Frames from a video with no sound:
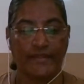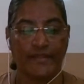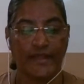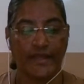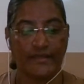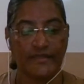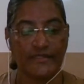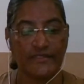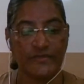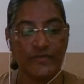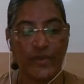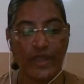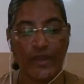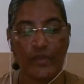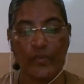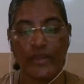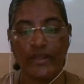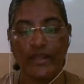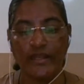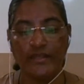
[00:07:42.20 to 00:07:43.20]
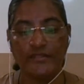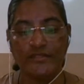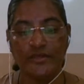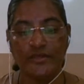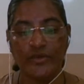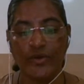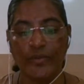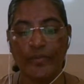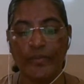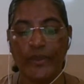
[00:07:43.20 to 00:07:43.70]
That is where we need
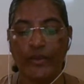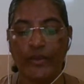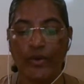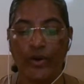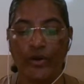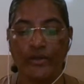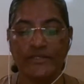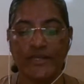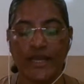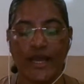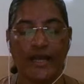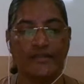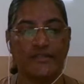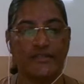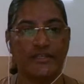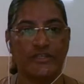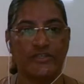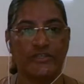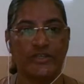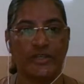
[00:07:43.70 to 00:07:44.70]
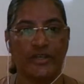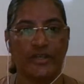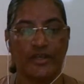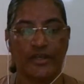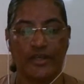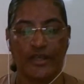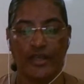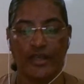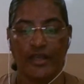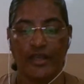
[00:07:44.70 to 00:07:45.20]
to go beyond our teaching
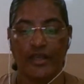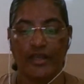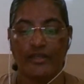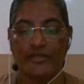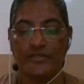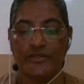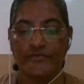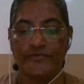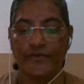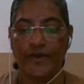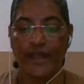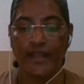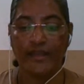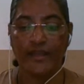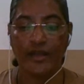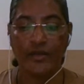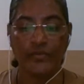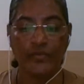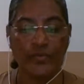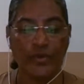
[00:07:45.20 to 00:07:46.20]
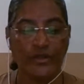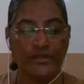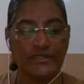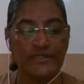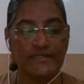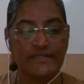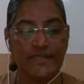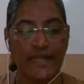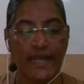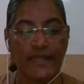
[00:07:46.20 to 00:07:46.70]
to find out what
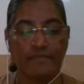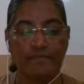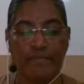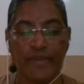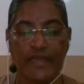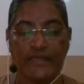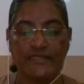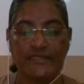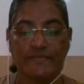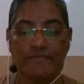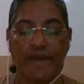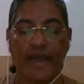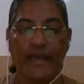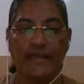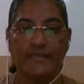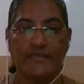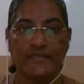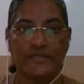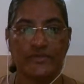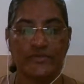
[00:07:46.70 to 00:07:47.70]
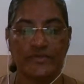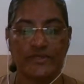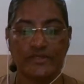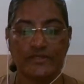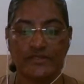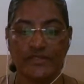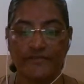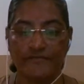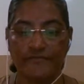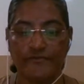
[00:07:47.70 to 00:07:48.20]
is that makes my
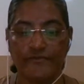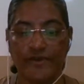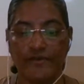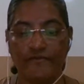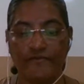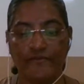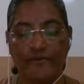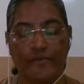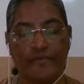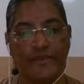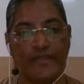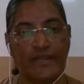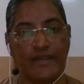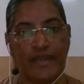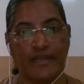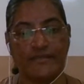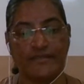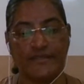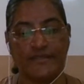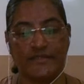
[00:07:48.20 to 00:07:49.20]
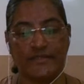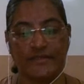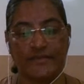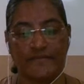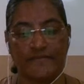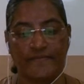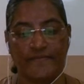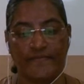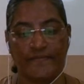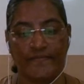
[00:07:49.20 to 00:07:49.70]
student different from the rest.
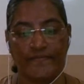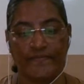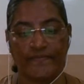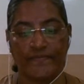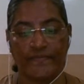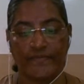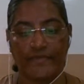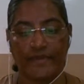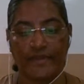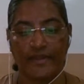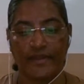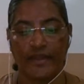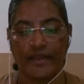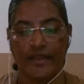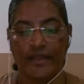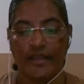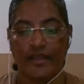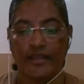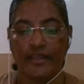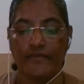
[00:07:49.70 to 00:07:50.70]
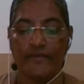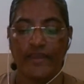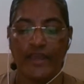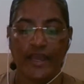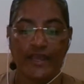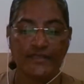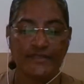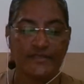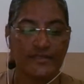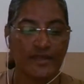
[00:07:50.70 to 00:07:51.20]
Giving
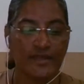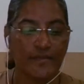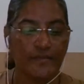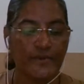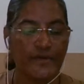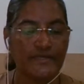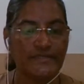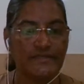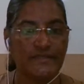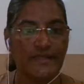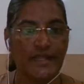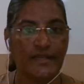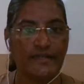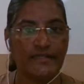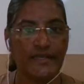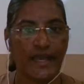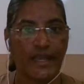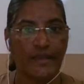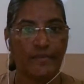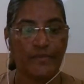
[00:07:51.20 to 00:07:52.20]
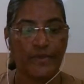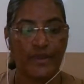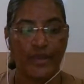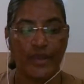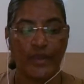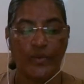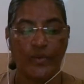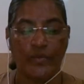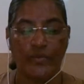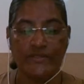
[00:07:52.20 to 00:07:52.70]
extra personal time,
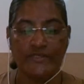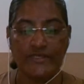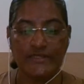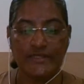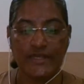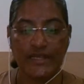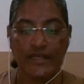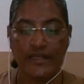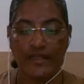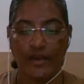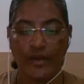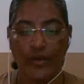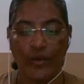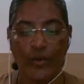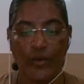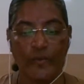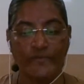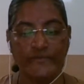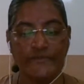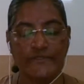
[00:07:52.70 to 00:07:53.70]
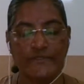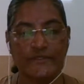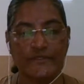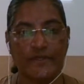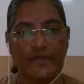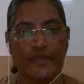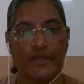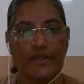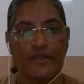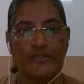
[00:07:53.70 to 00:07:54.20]
visiting the homes,
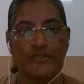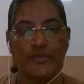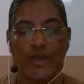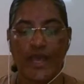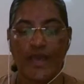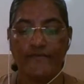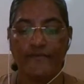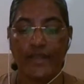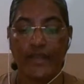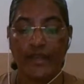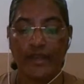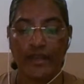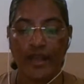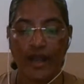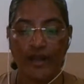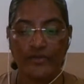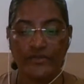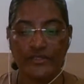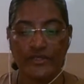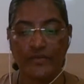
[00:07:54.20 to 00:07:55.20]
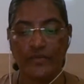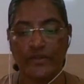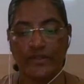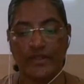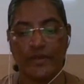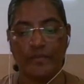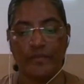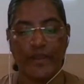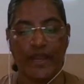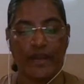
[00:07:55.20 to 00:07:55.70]
to have encounter
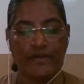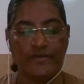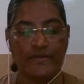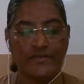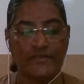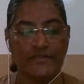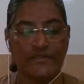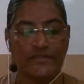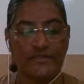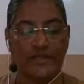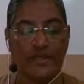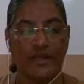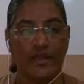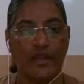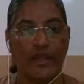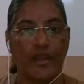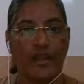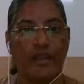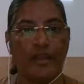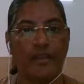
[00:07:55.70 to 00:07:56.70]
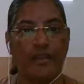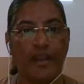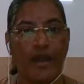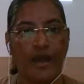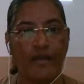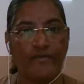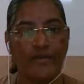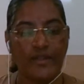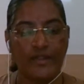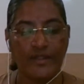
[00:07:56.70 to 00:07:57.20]
with the parents,
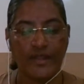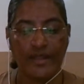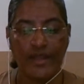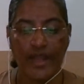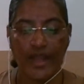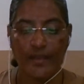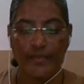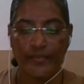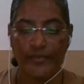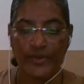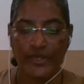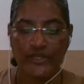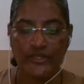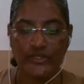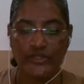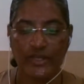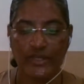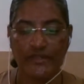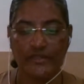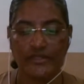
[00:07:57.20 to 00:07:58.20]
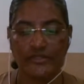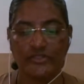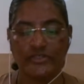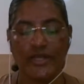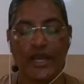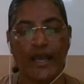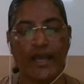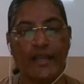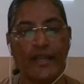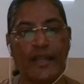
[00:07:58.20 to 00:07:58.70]
now and then appreciate the
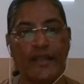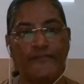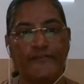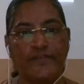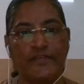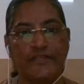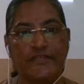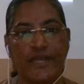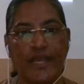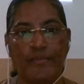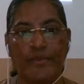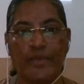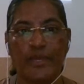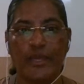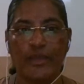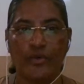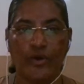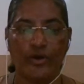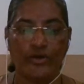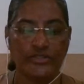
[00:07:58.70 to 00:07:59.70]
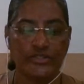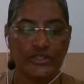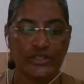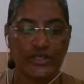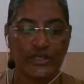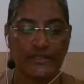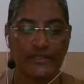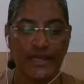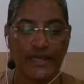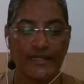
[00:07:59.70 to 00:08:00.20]
child every time he or
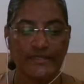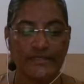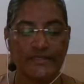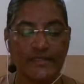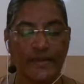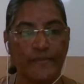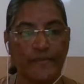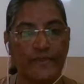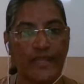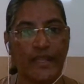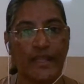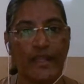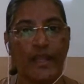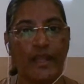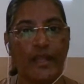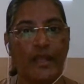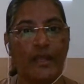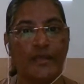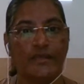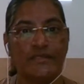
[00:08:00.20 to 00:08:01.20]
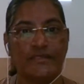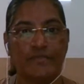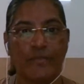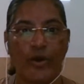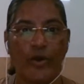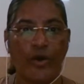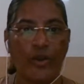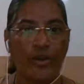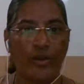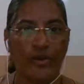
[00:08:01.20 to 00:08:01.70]
she does something
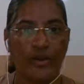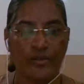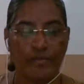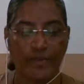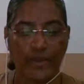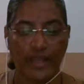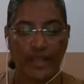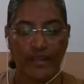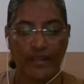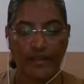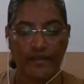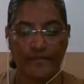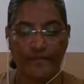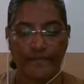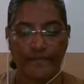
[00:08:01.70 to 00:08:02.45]
small or big,